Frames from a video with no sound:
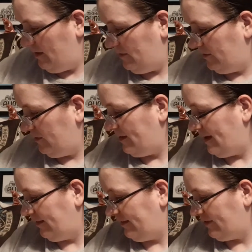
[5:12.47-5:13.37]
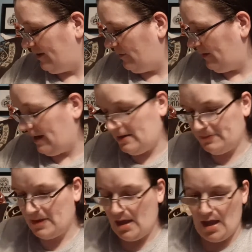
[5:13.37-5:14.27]
we'll do that straight away.
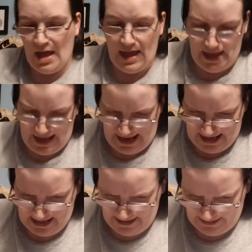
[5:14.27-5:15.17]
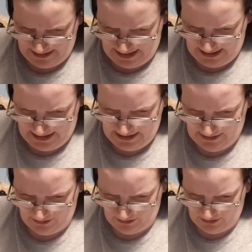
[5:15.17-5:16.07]
And it
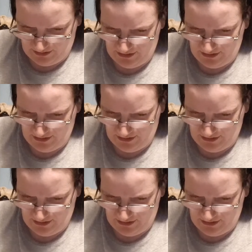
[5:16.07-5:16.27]
is